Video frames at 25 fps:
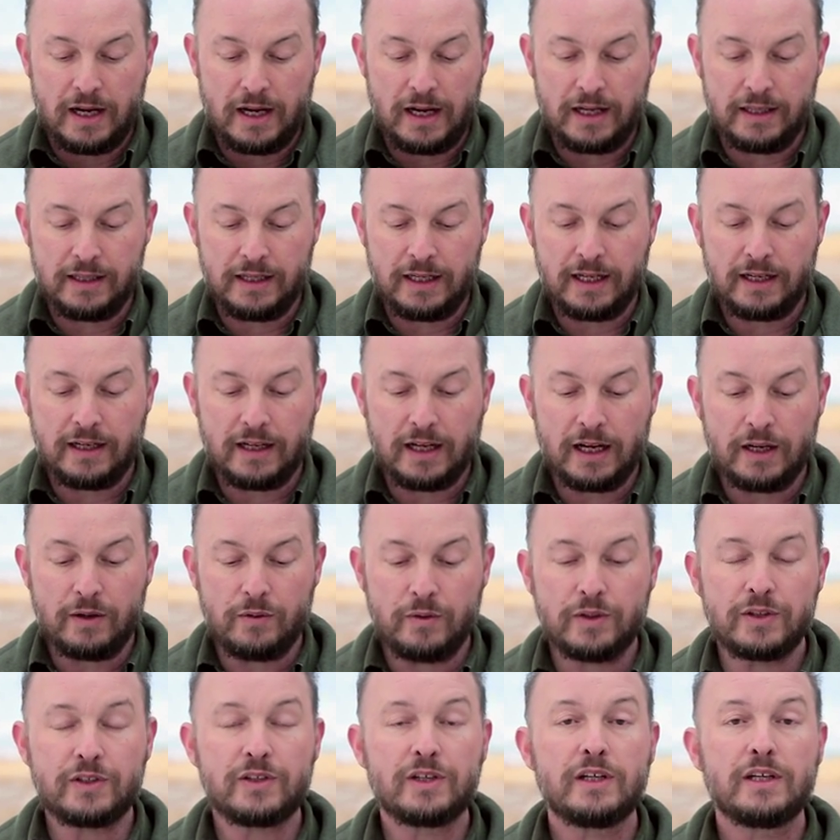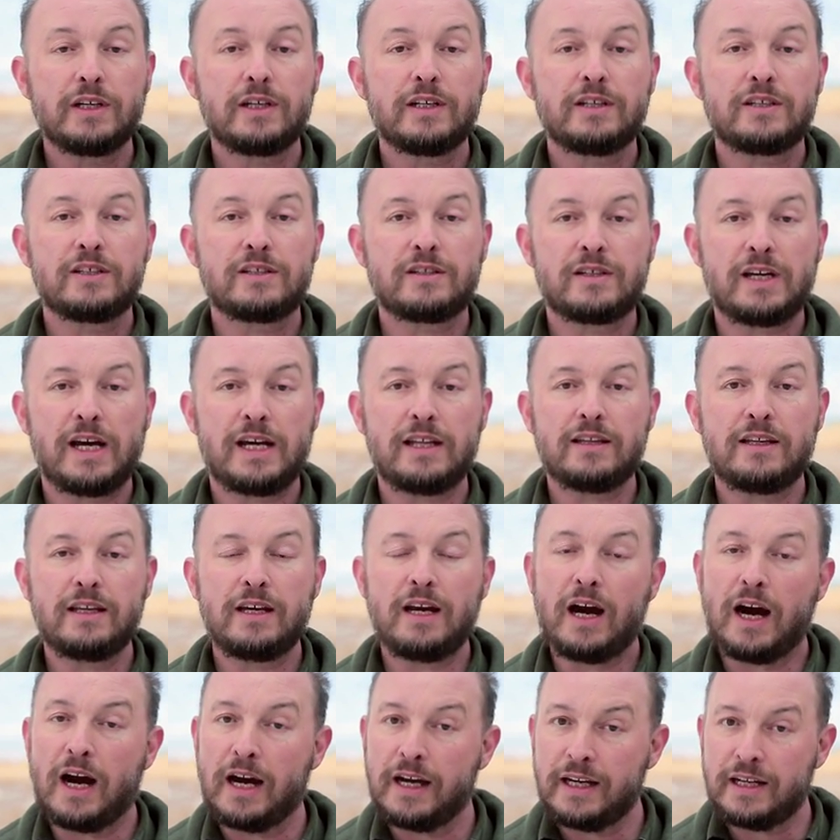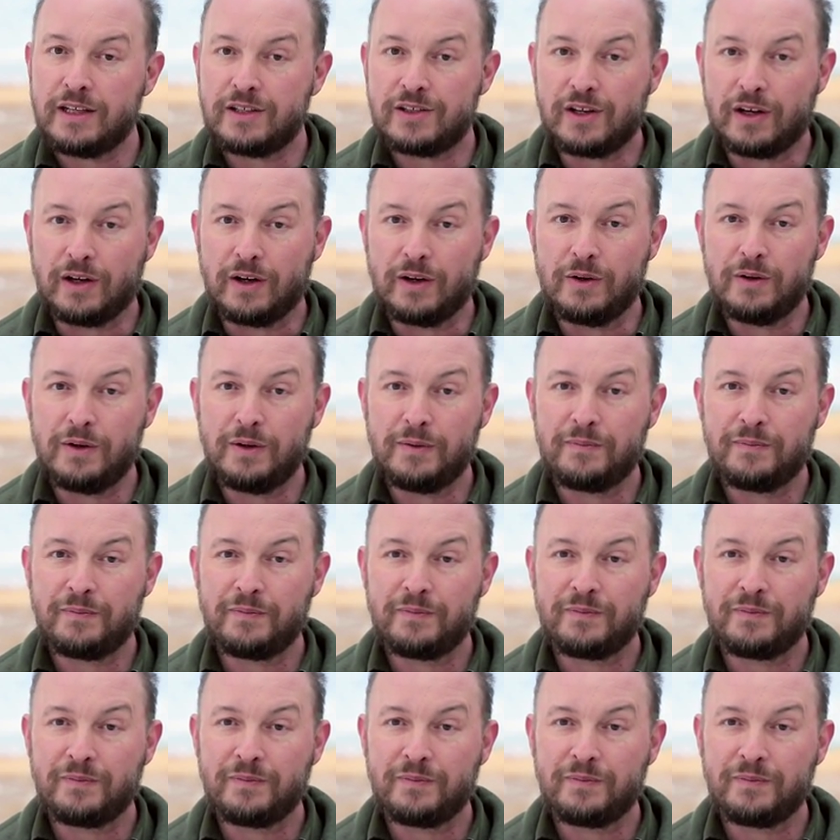and then I would set the ISO